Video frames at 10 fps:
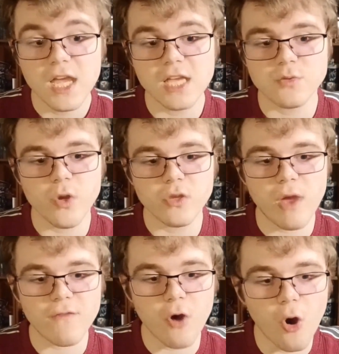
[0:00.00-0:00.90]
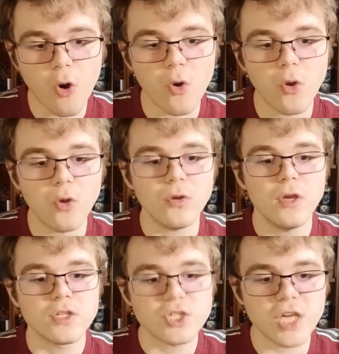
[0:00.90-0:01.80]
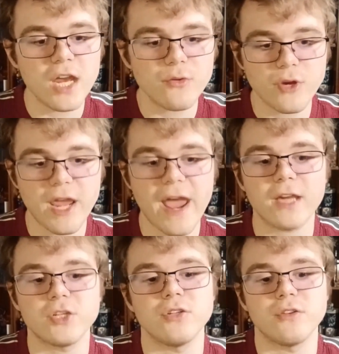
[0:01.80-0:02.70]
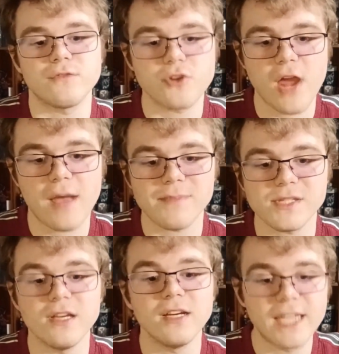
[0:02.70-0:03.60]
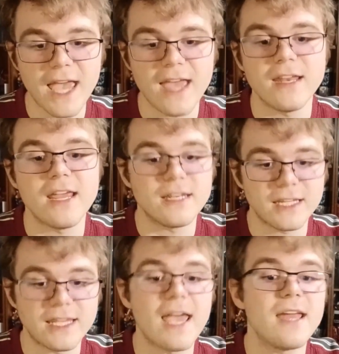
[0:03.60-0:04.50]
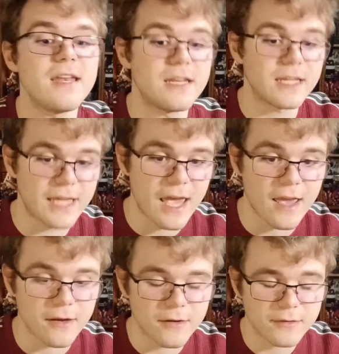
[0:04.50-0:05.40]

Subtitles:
is when you have a whole chain reaction of traps again and again and again.